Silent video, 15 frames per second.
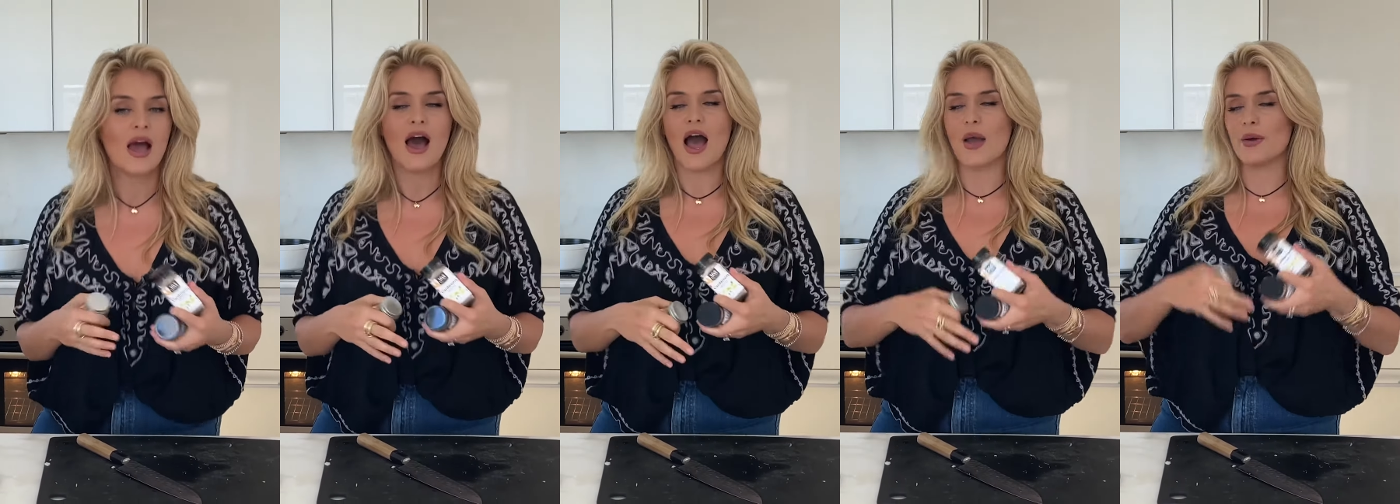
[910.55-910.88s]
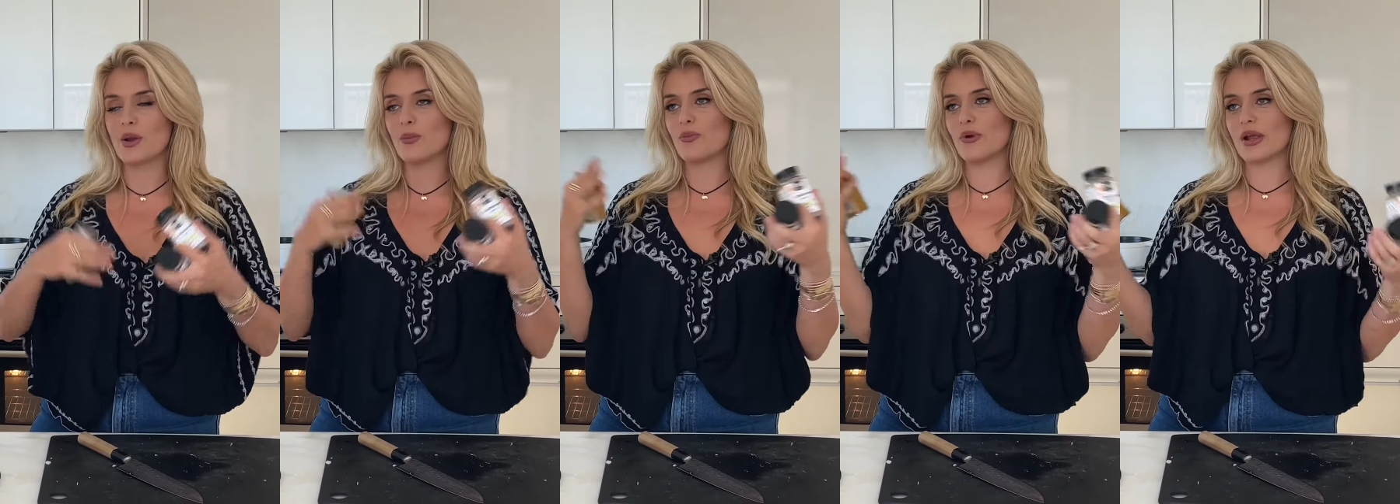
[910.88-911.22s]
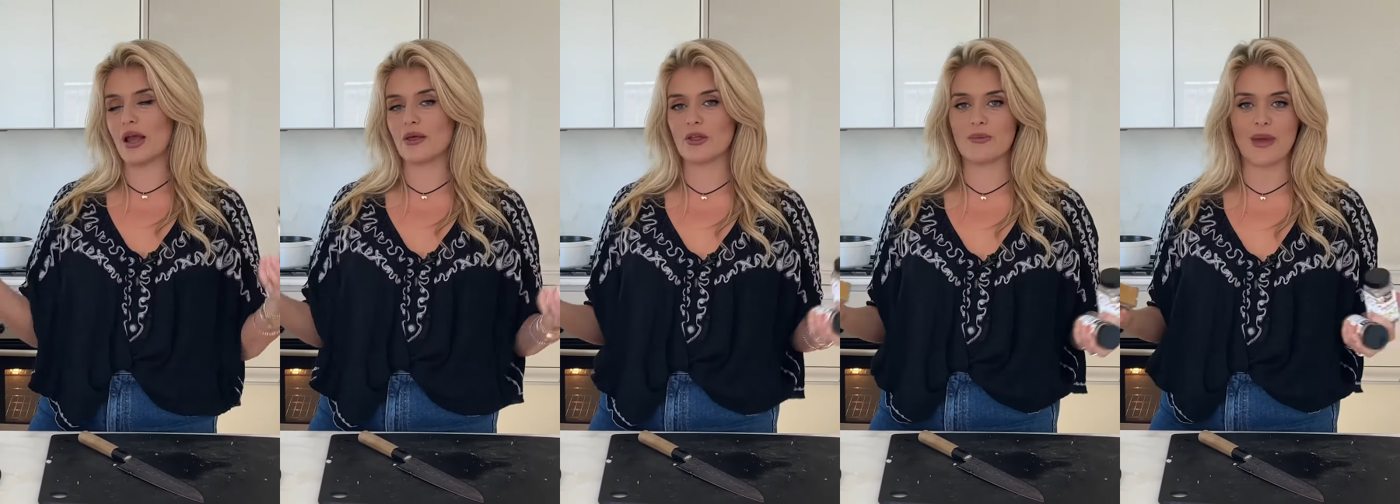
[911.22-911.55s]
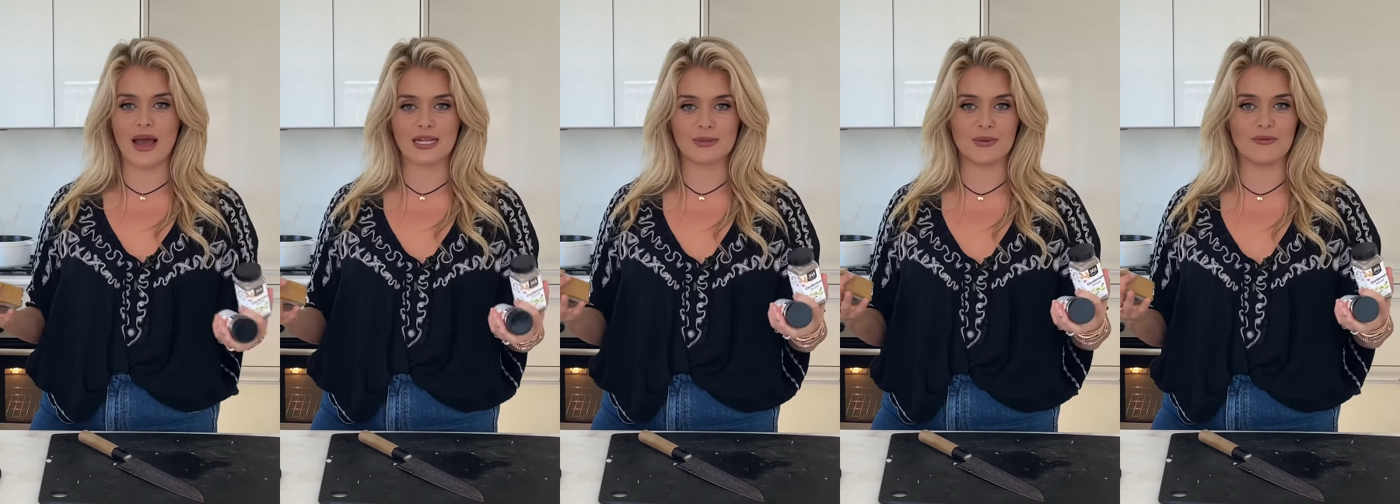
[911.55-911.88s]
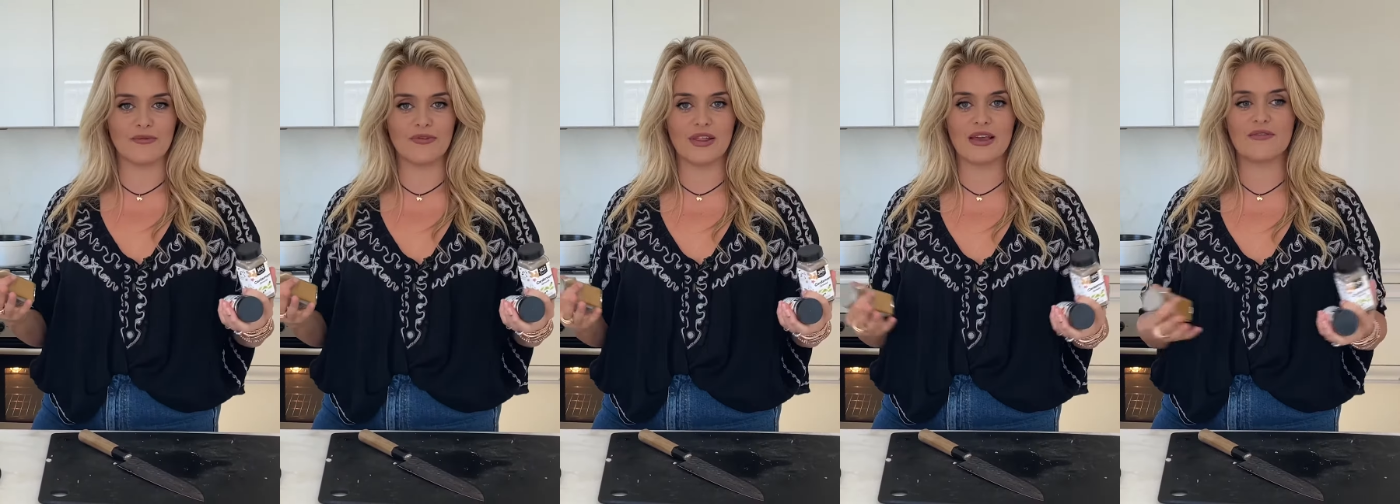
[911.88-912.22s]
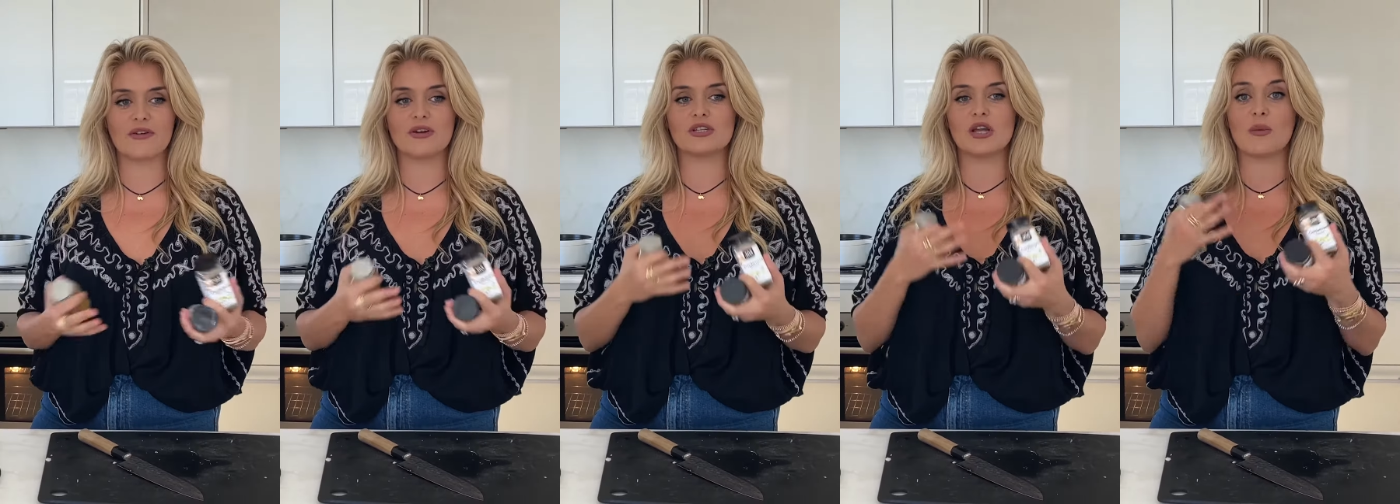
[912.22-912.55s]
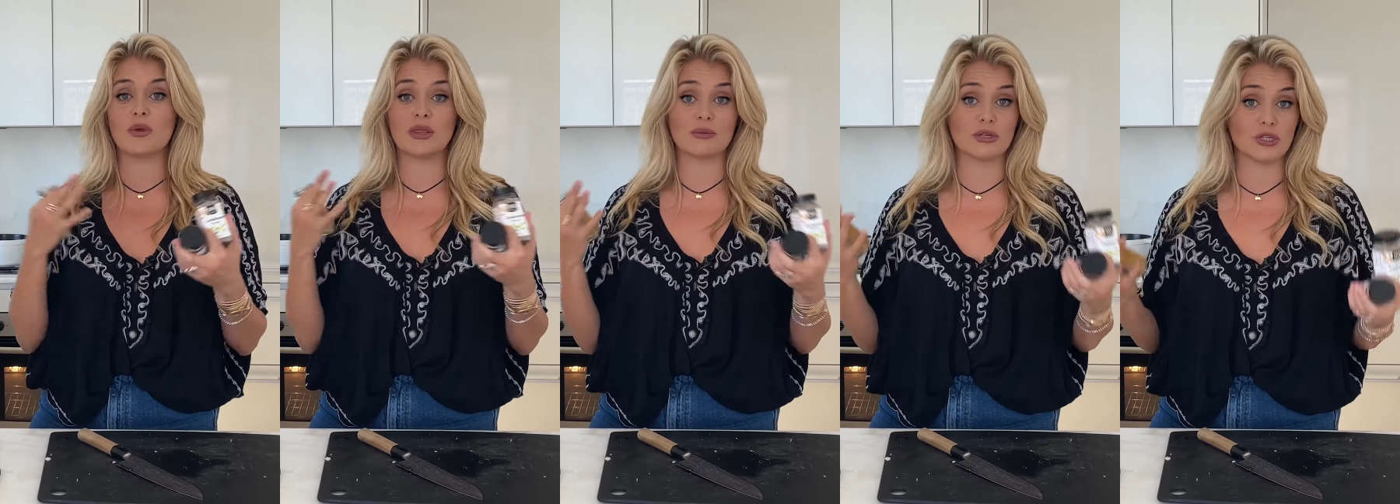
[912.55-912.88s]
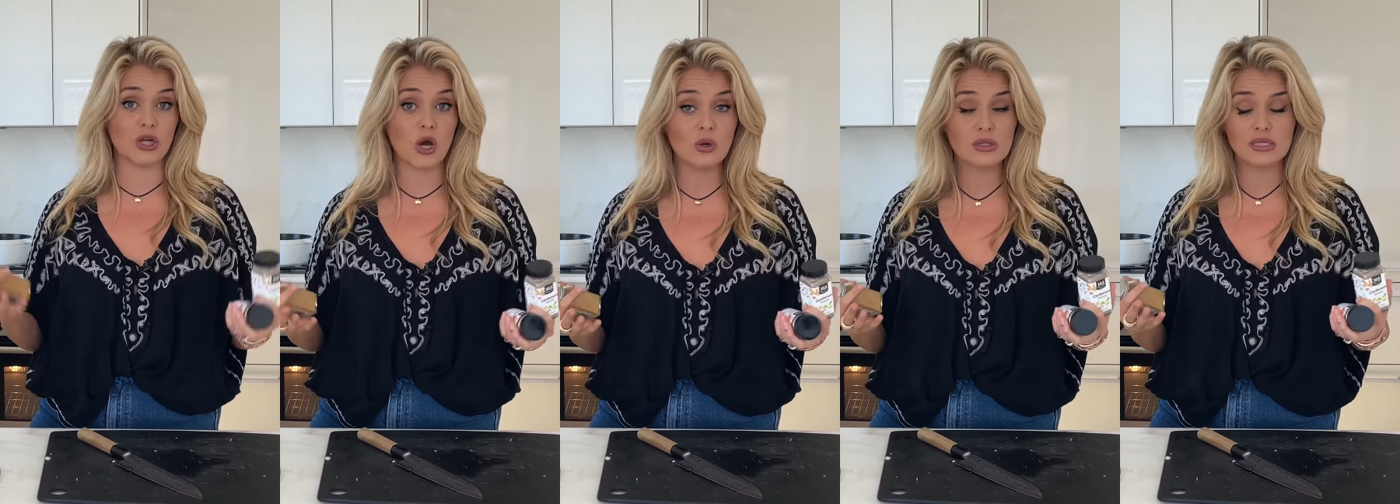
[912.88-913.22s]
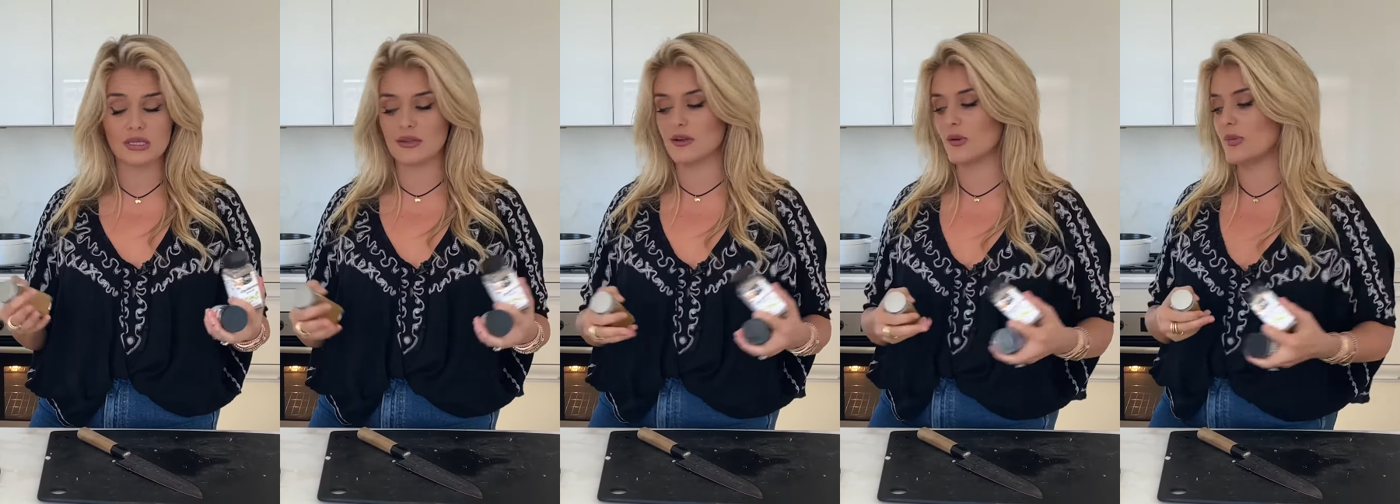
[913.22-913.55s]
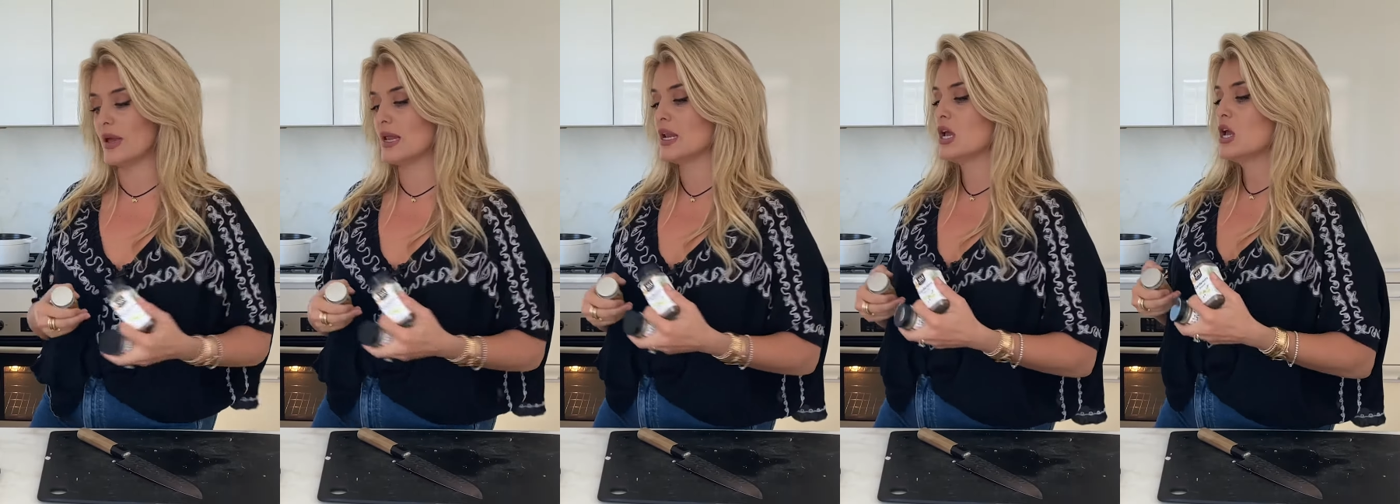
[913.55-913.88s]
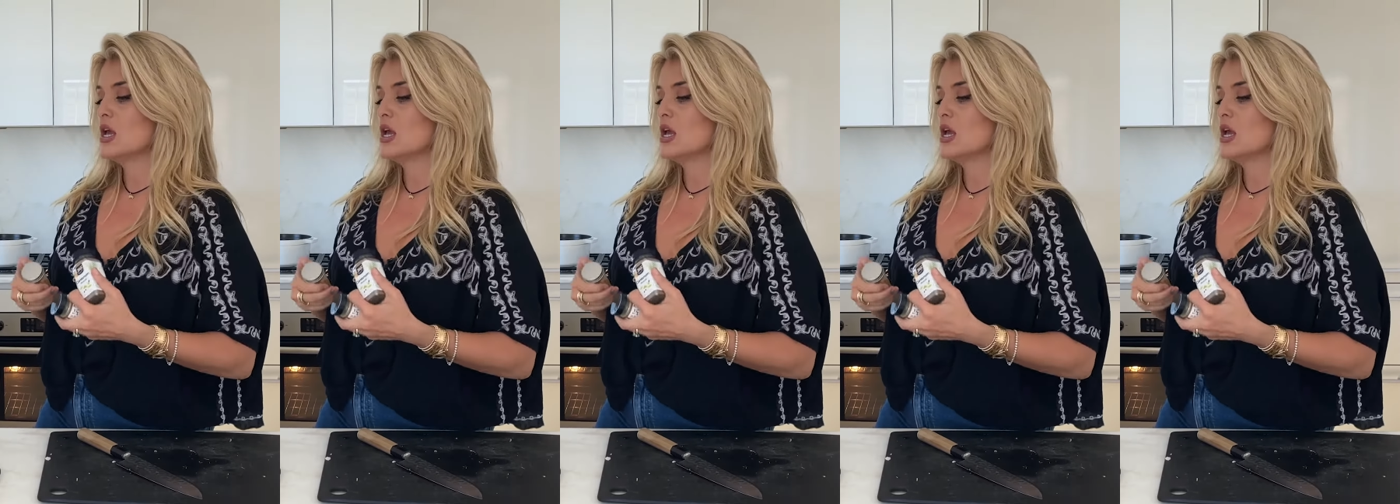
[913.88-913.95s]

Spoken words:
I want to bring out their maximum flavors. I want them to toast a little bit.